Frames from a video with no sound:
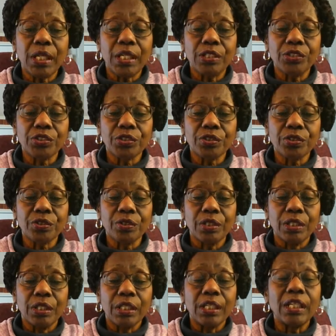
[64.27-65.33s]
nature
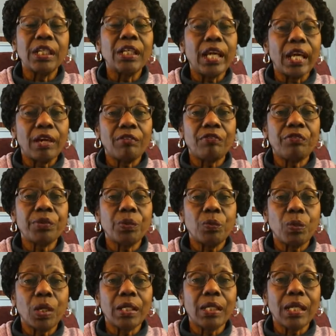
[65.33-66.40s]
in
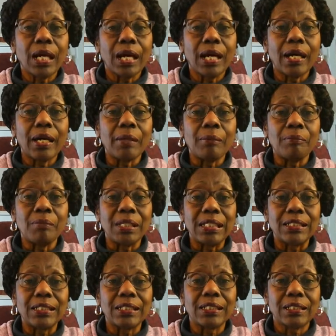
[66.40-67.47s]
everyone I
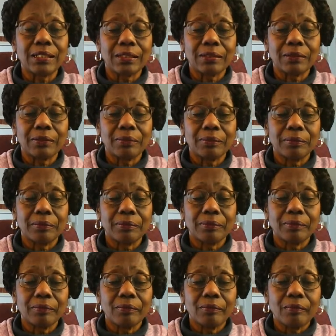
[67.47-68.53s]
meet,
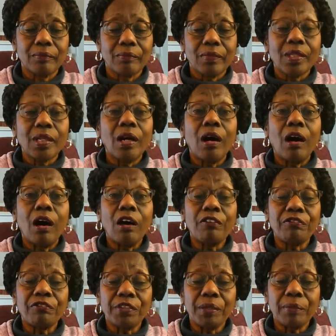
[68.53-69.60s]

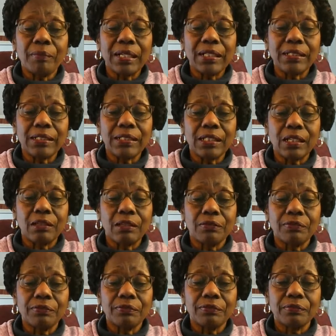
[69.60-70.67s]
offering
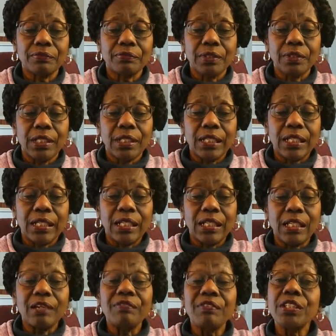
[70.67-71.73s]
myself
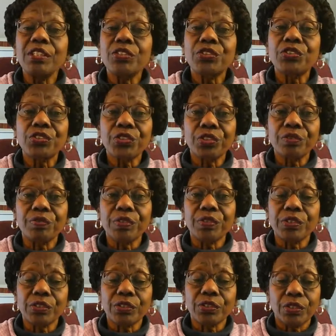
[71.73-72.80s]
in loving
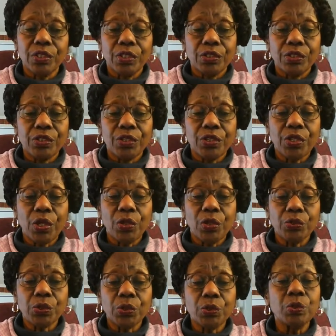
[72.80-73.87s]
service to
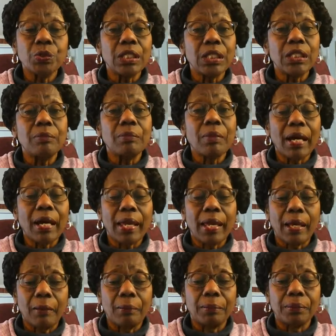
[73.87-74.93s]
those who need my
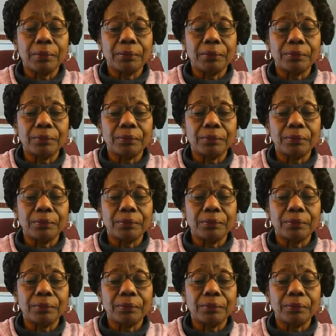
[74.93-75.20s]
help.